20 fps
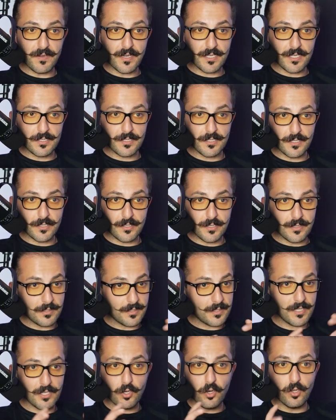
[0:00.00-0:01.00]
fucking year.
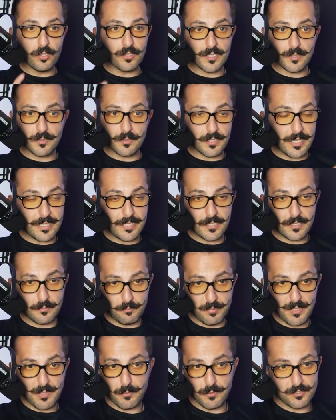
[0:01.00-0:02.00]
And he only like
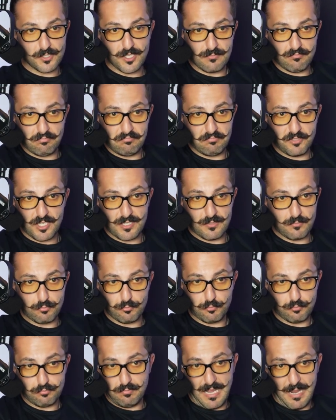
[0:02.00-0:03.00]
people just just
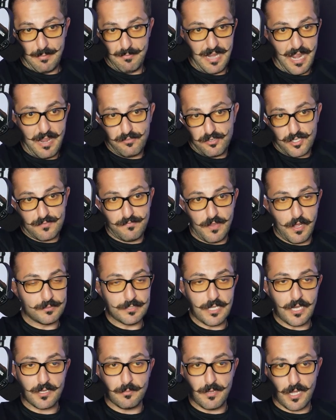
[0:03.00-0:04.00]
I mean I just
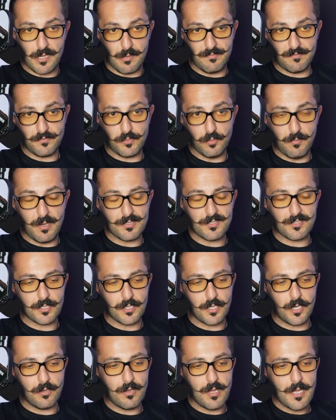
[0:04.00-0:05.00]
found out about him a few months
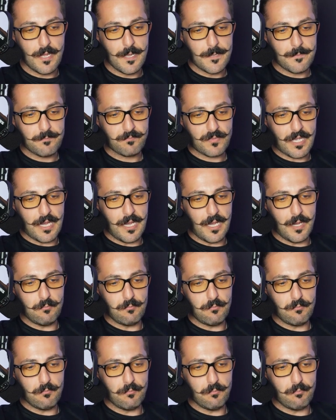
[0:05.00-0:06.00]
ago. Uh,
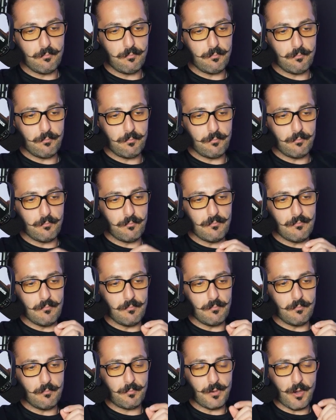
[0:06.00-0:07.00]

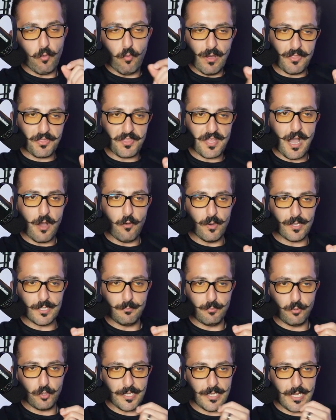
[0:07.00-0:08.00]
but one thing I want to
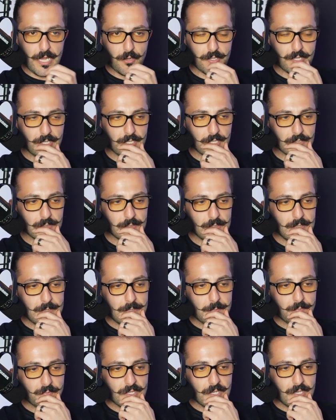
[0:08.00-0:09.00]
point out here,
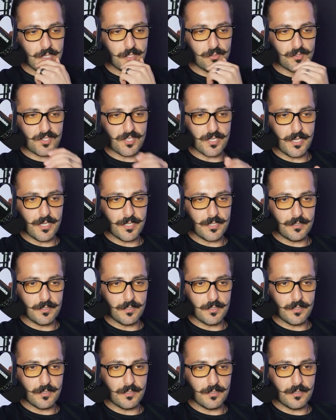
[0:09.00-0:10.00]
you said